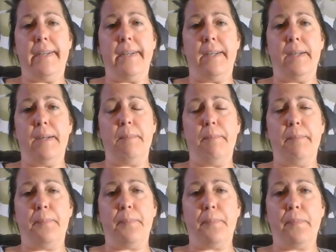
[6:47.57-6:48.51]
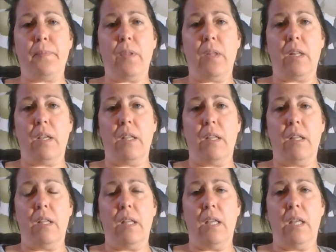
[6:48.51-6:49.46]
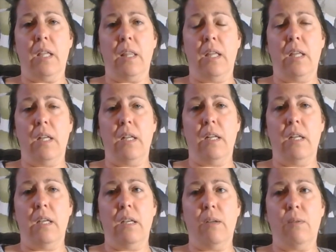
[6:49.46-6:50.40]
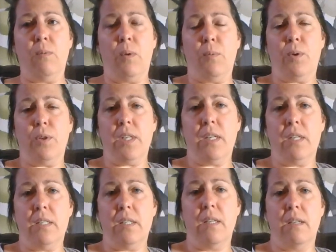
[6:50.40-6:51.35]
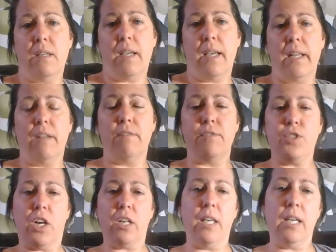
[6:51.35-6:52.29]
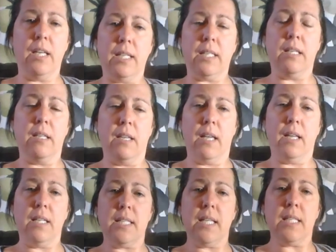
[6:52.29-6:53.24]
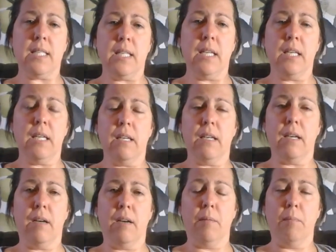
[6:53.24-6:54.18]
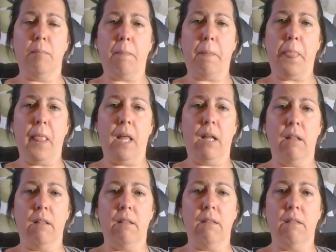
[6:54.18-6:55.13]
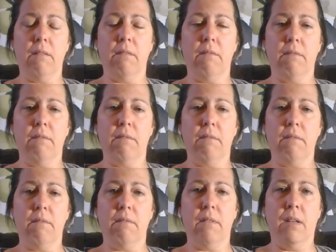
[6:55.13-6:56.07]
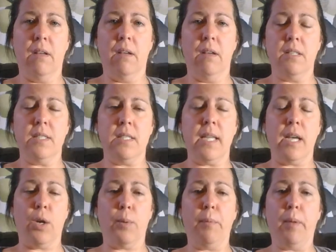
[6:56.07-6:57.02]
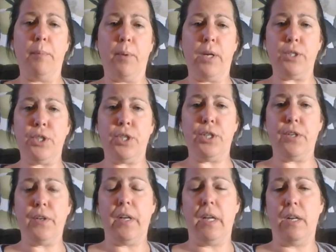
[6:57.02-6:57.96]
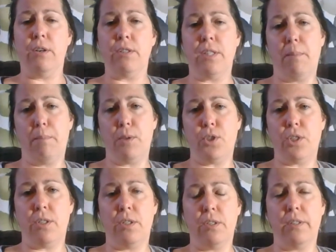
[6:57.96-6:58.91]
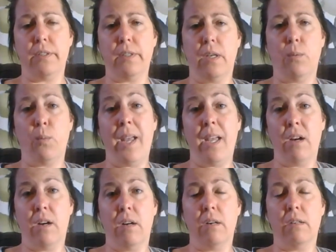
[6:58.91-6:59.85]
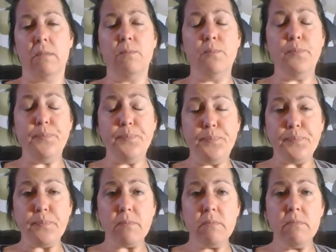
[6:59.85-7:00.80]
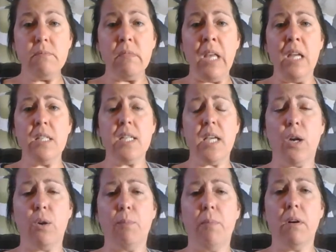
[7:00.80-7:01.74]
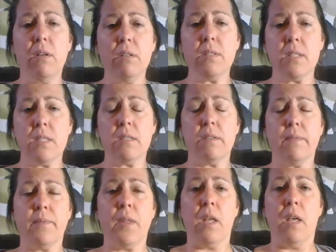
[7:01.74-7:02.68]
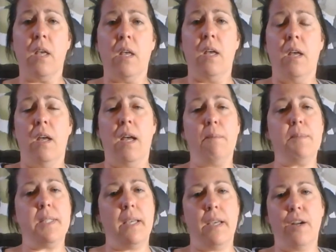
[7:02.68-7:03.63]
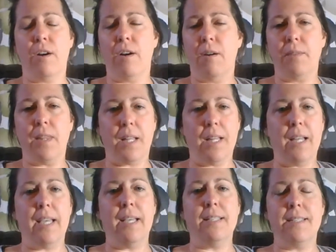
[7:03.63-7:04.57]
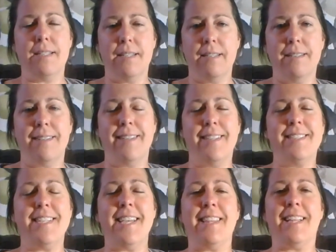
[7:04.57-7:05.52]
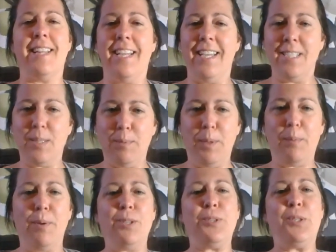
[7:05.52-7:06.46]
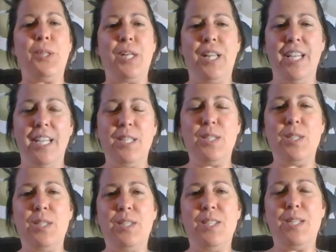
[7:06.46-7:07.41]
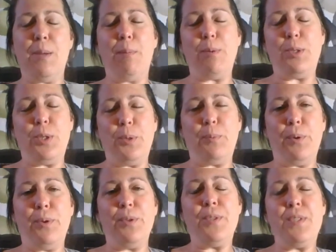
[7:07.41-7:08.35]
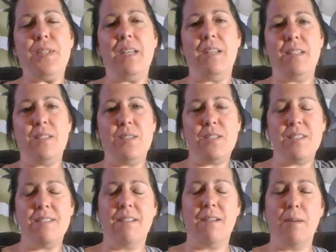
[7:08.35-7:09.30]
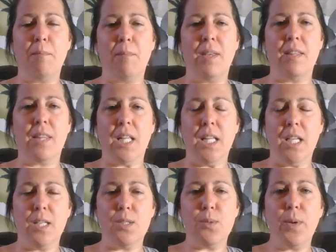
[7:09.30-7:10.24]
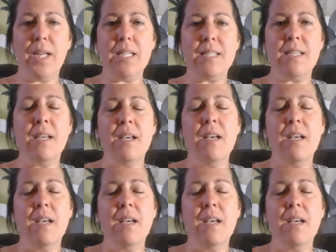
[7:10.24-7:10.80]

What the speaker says: And then when we're done kind of talking and assessing, I'll take her blood pressure and her temperature, weigh her, and her pulse. I'm saying her, the client, take the client's blood pressure, the client's temperature, pulse, and get the client's weight.